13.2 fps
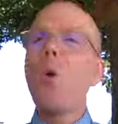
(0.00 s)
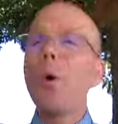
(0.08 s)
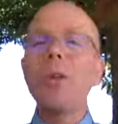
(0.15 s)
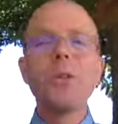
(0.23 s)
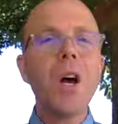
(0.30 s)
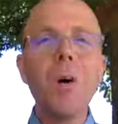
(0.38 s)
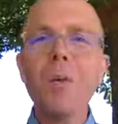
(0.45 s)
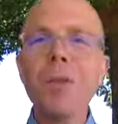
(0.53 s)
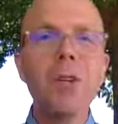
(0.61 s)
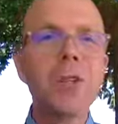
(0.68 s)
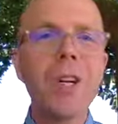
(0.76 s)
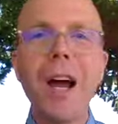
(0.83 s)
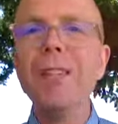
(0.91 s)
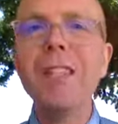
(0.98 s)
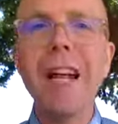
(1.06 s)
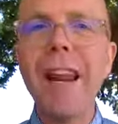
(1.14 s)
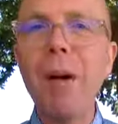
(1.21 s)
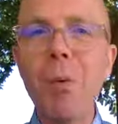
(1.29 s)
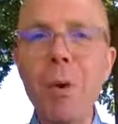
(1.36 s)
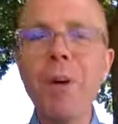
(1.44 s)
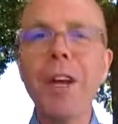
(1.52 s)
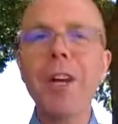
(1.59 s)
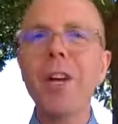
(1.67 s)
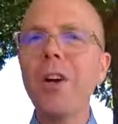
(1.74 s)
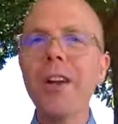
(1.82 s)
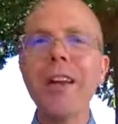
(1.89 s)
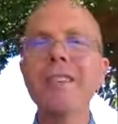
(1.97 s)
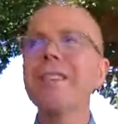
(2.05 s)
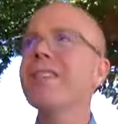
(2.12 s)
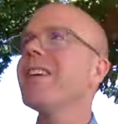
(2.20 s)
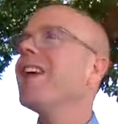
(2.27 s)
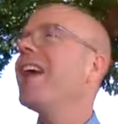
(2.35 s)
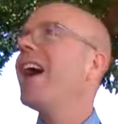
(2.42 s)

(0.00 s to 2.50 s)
When you talk with your child tonight, I would be curious,